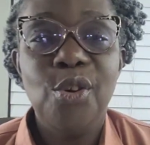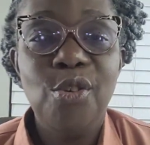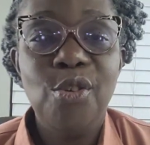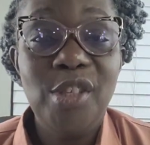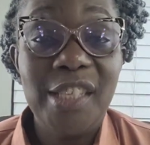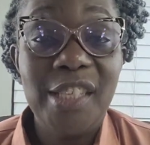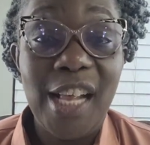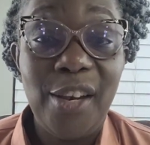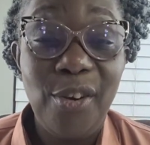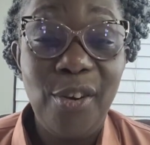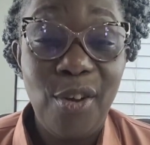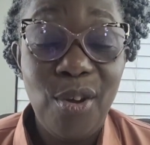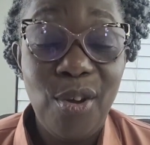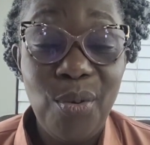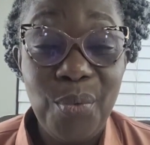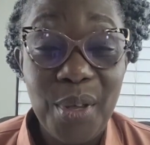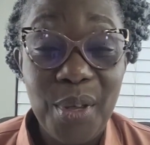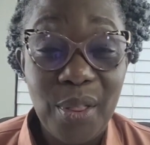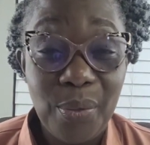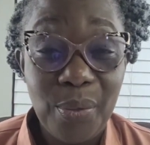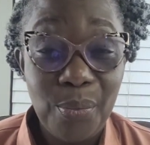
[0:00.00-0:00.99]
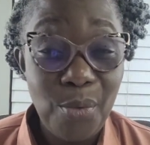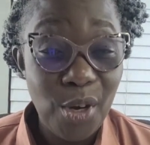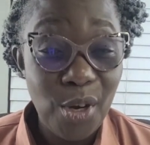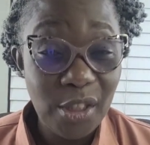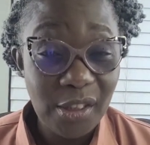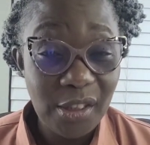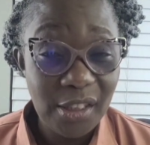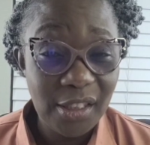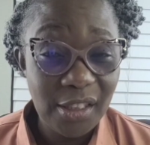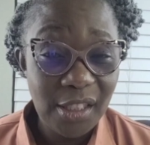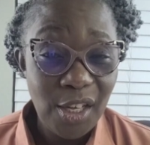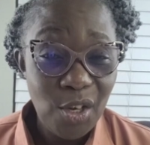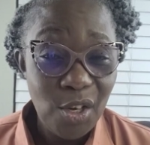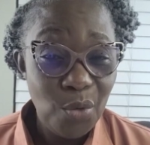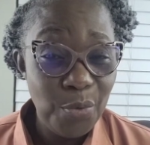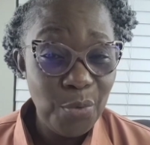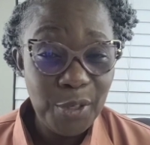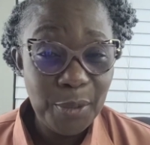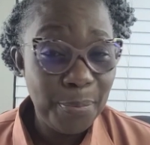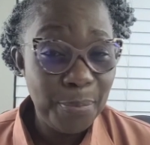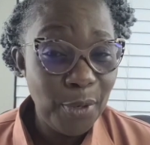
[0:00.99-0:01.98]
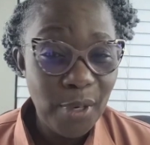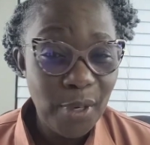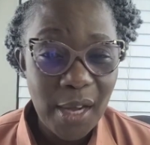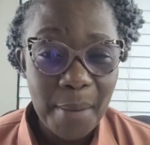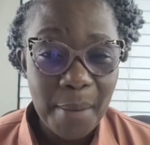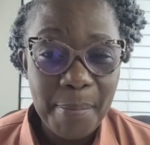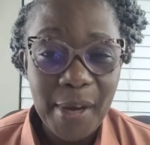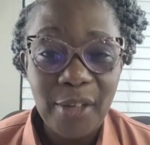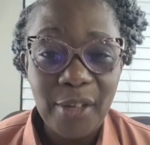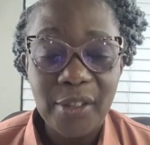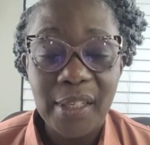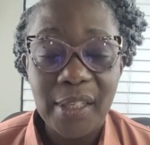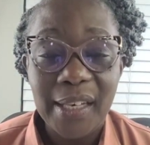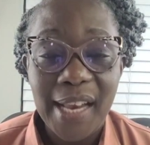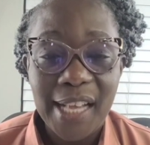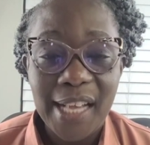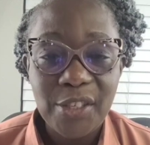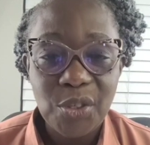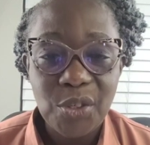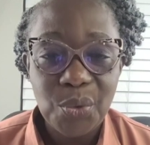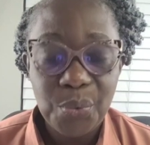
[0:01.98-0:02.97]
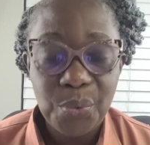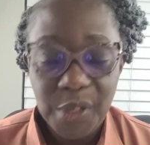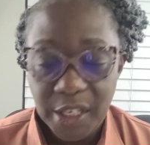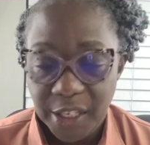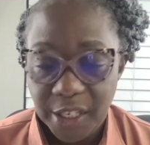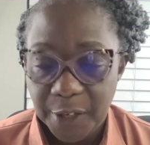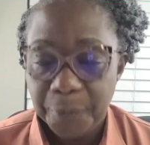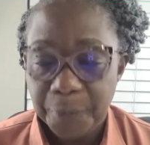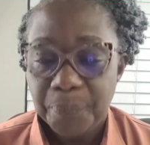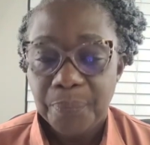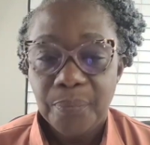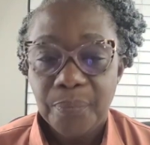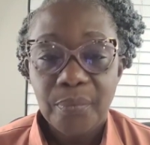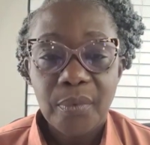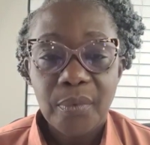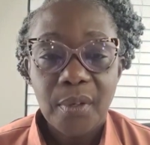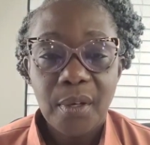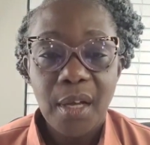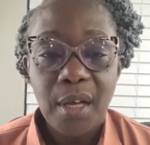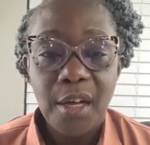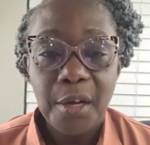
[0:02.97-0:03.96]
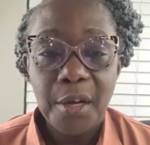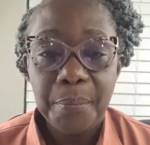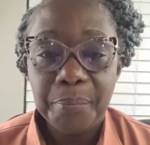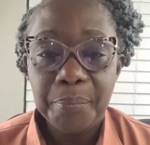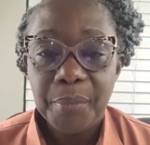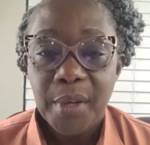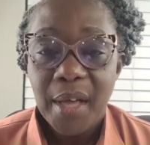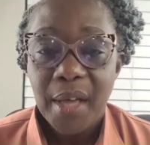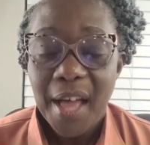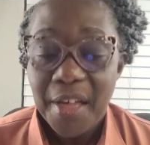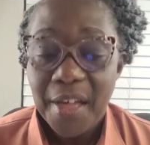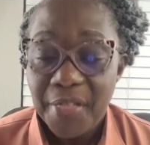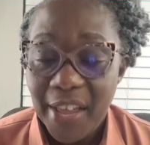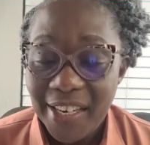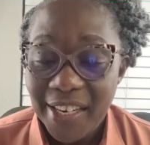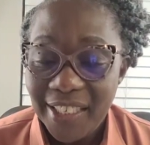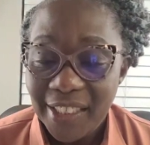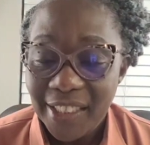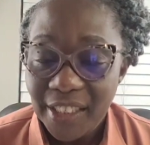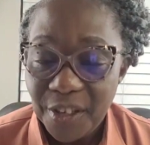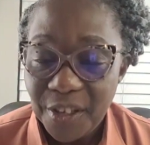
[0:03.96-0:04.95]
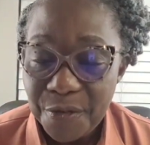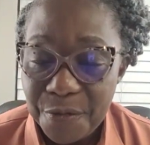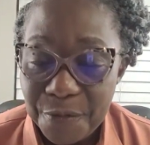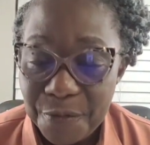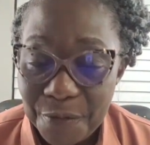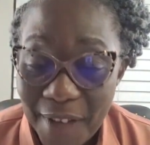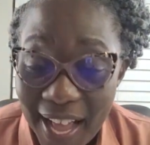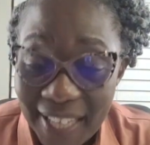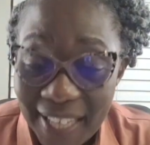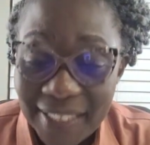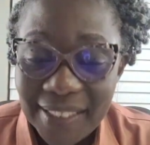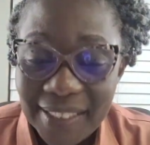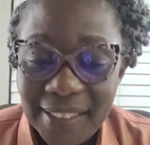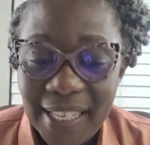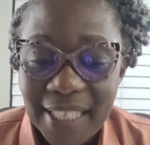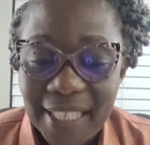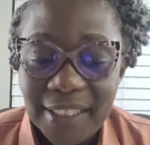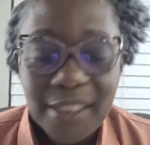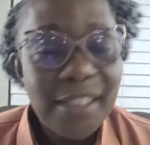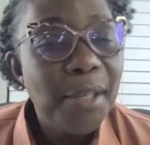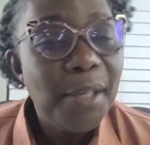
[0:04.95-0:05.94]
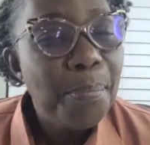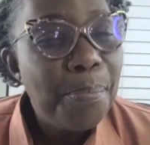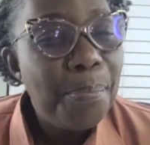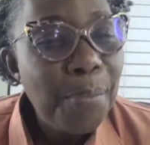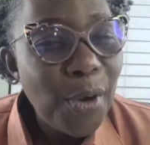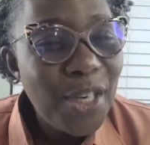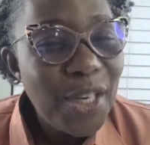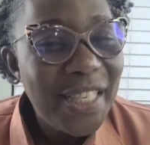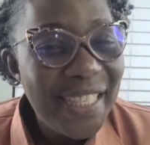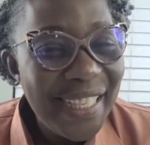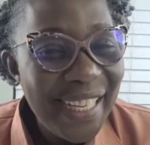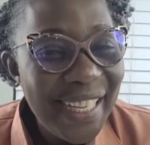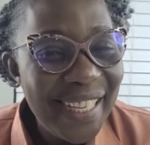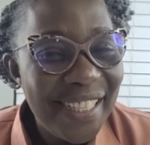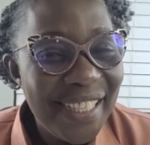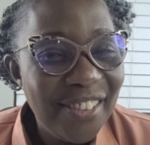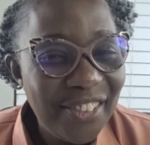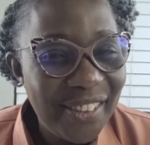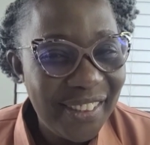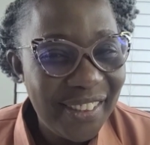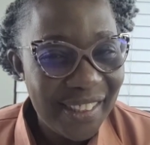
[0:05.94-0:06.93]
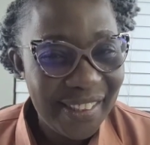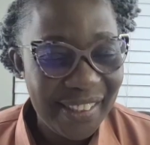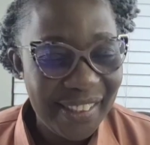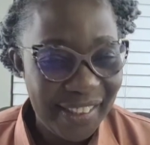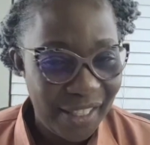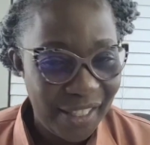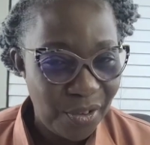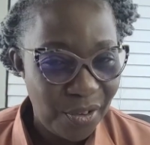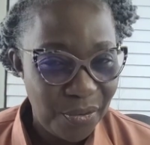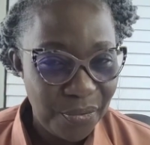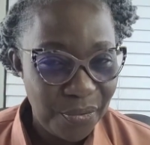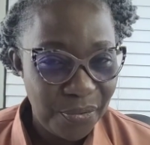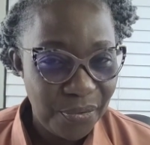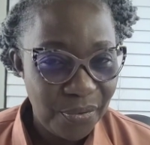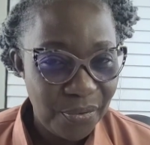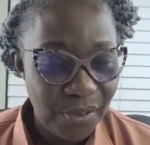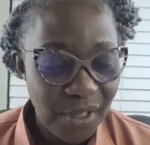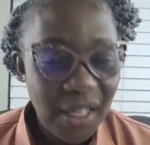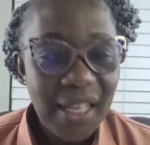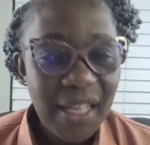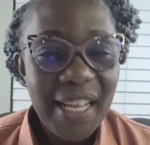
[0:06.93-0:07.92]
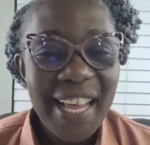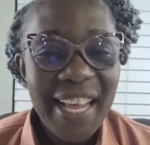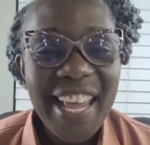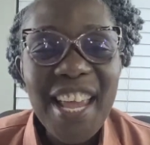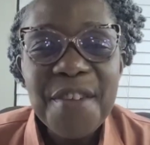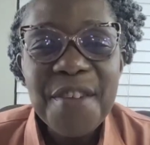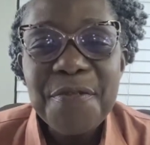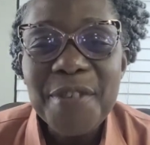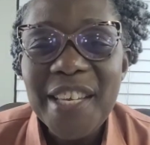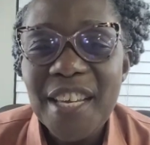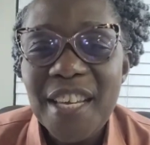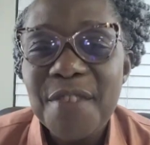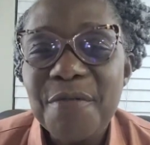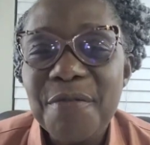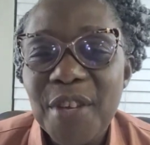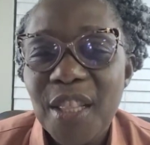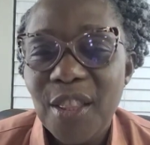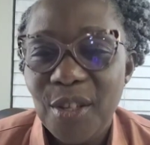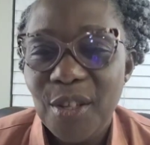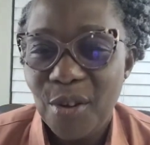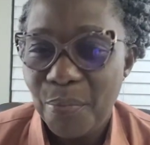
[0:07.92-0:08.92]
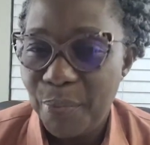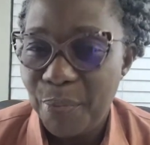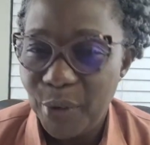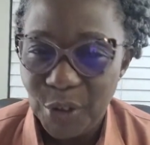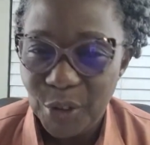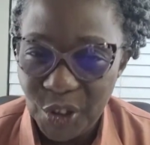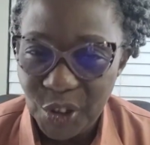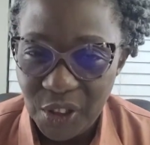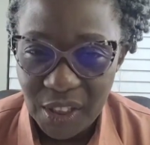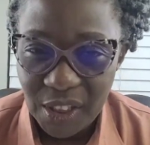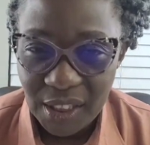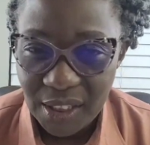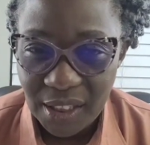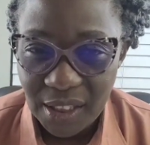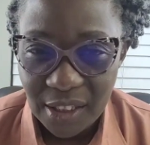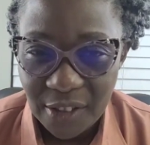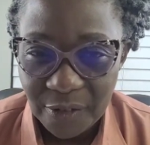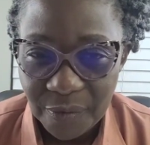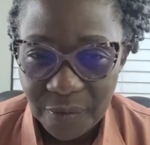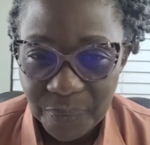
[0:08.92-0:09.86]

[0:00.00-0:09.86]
goes along with what we spoke about last week. Um, and that is the fact that the body heals itself if given the opportunity.